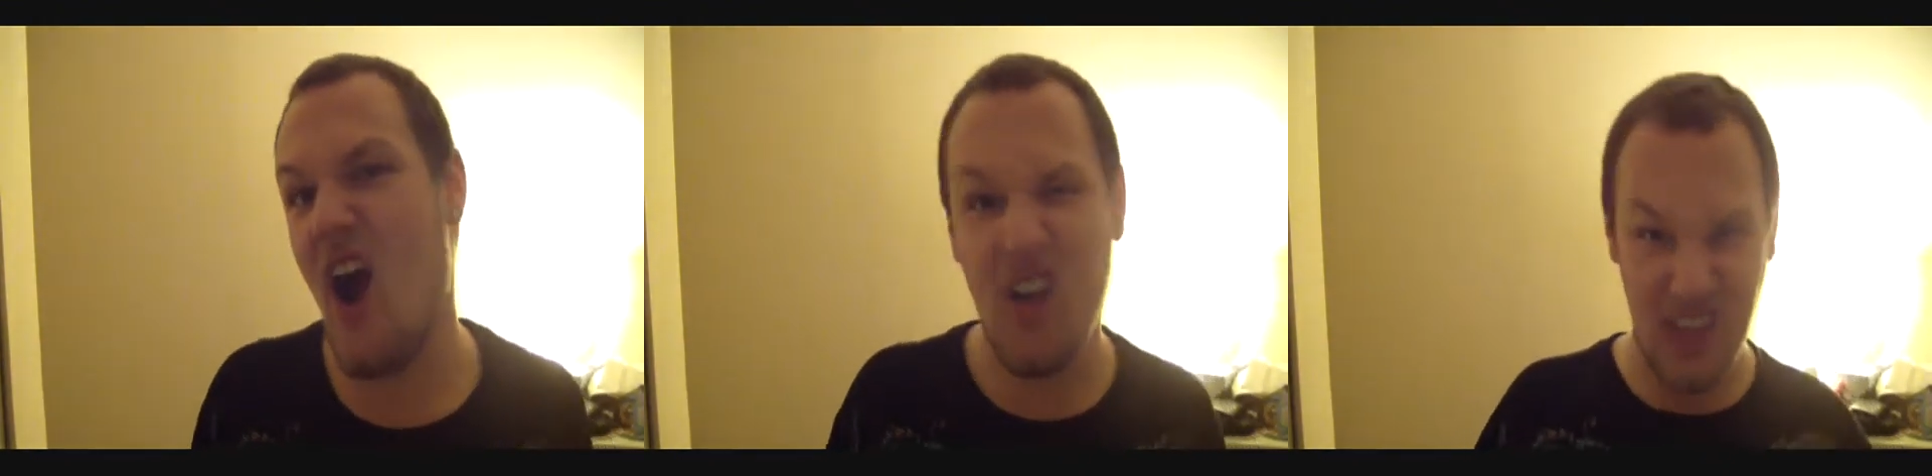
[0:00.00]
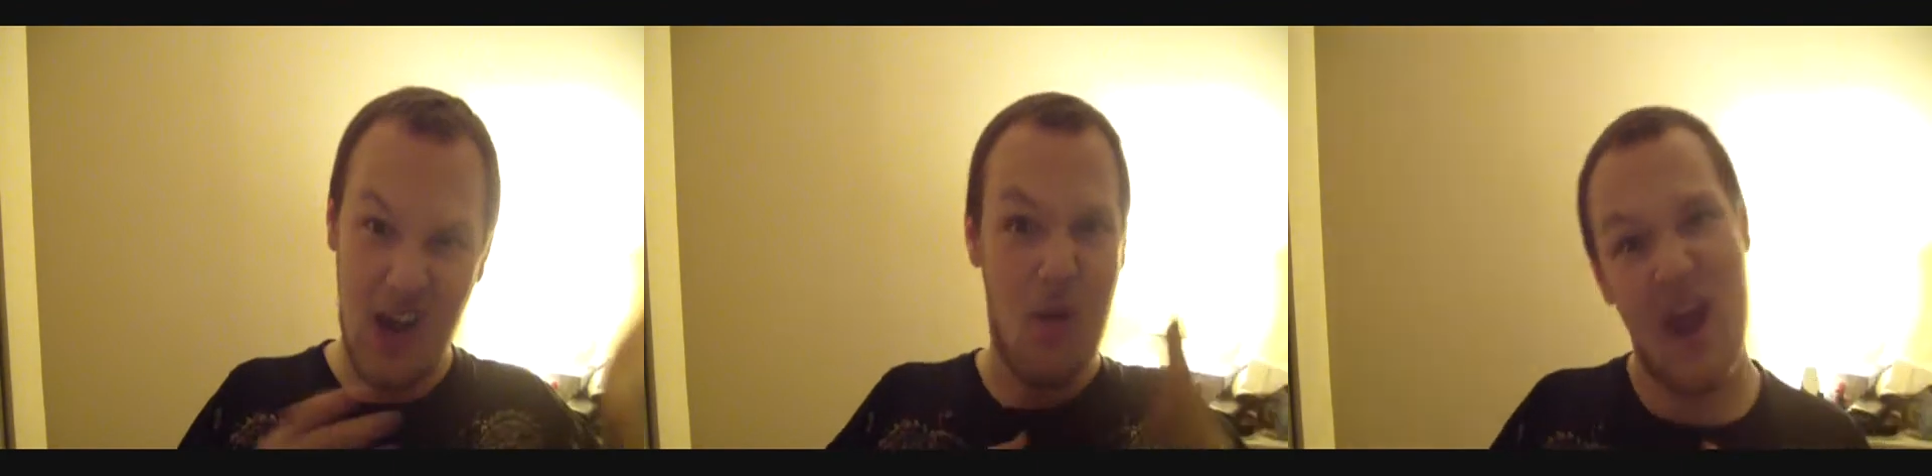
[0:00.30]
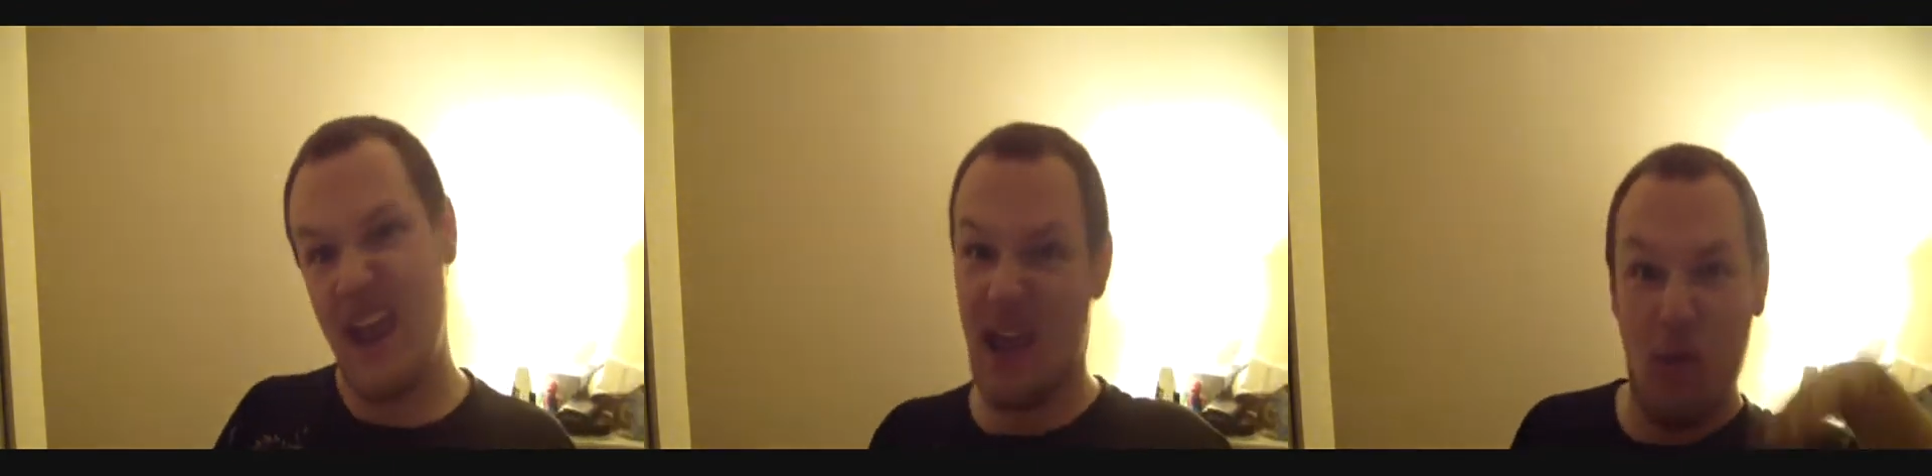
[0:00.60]
oh, Lil
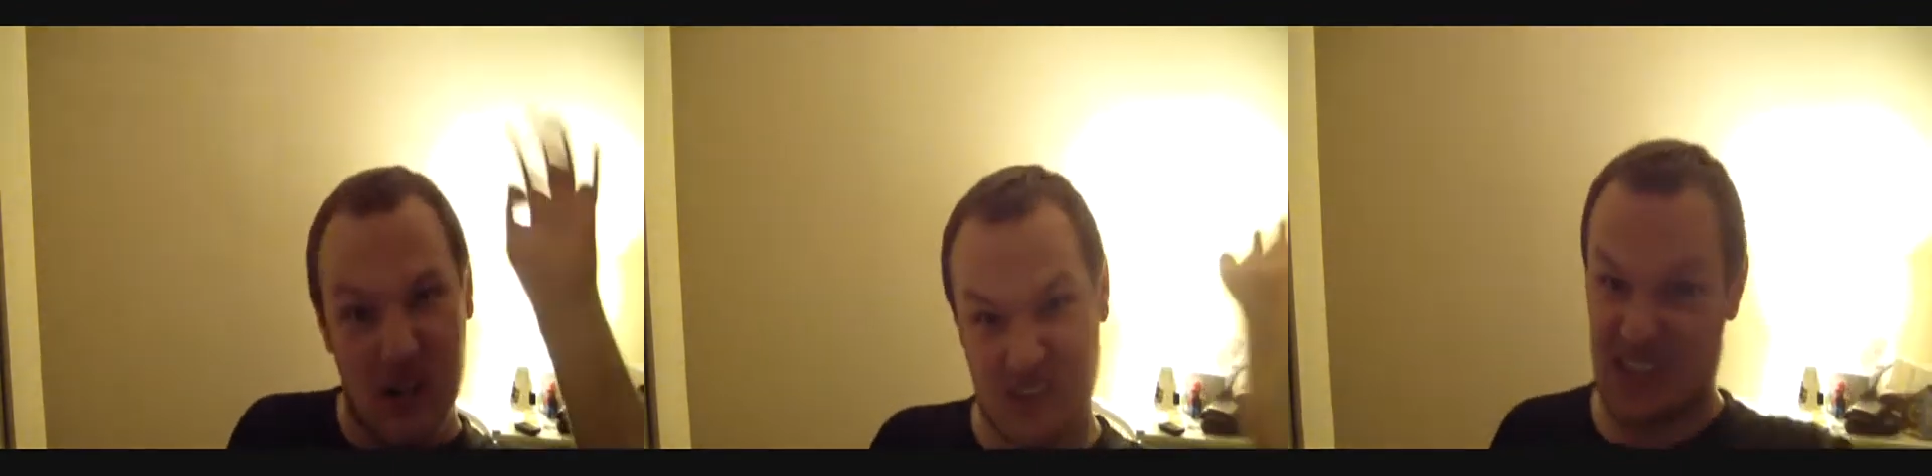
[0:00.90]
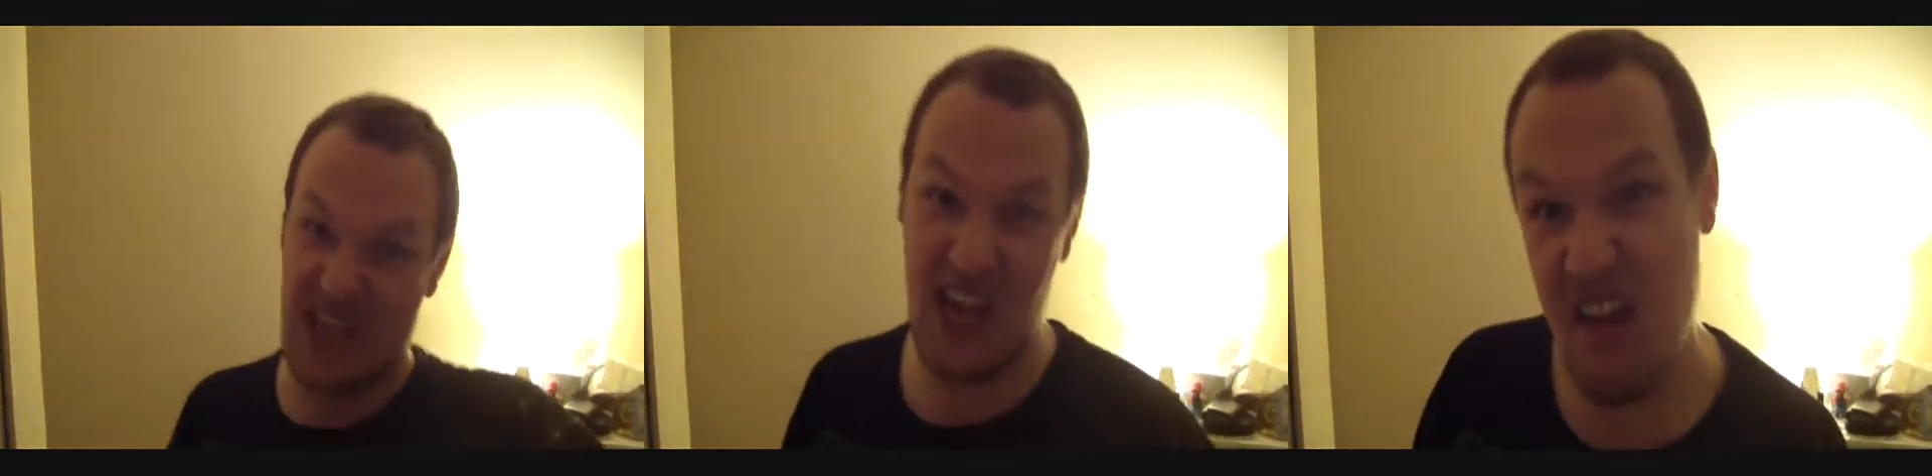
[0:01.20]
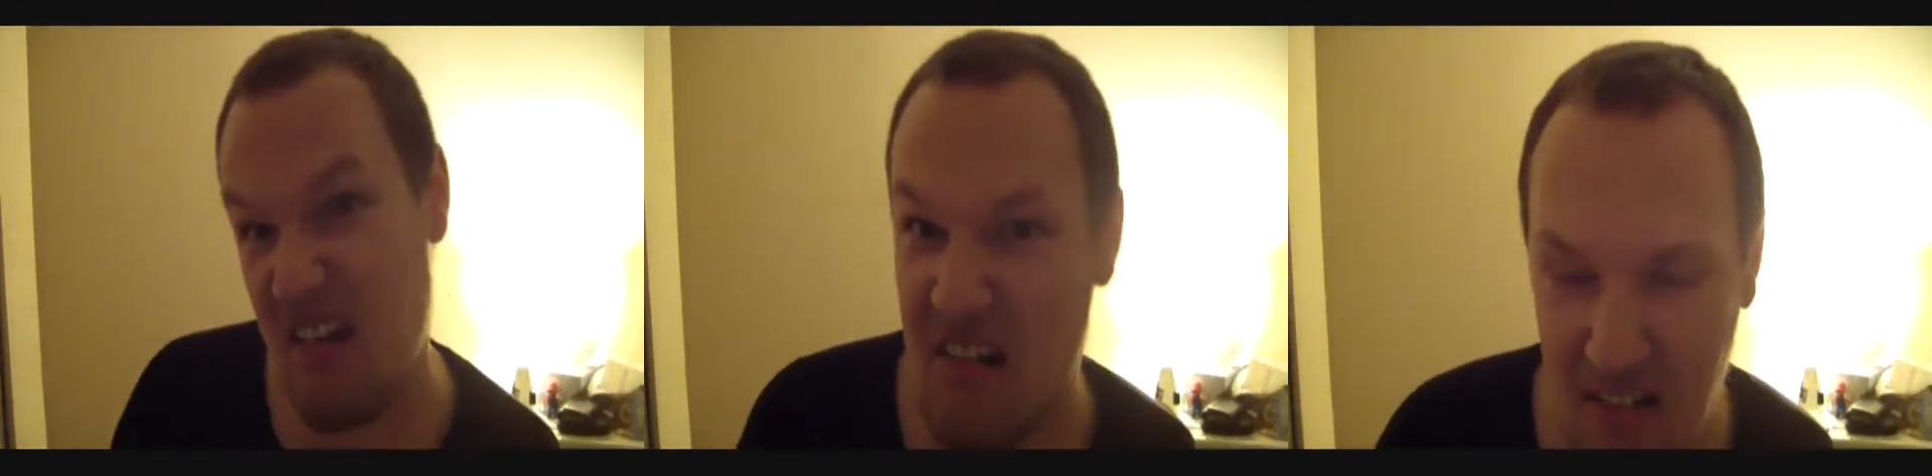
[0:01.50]
Wayne, he was
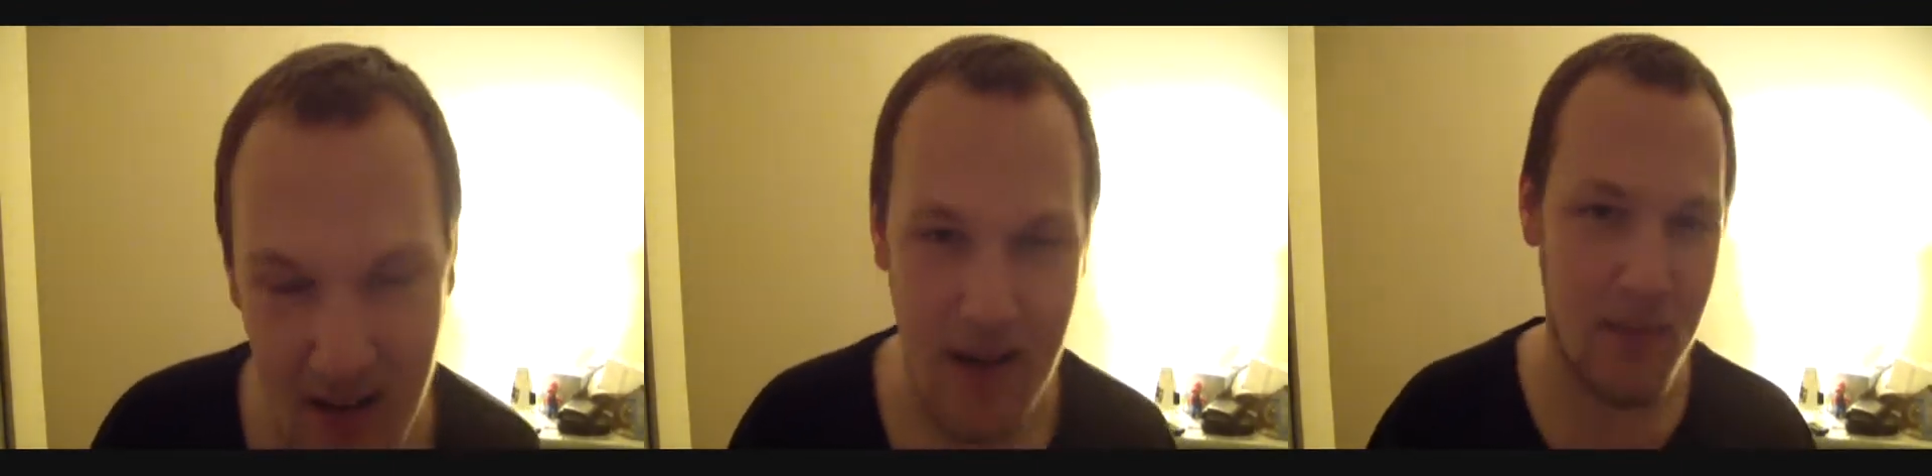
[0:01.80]
cute.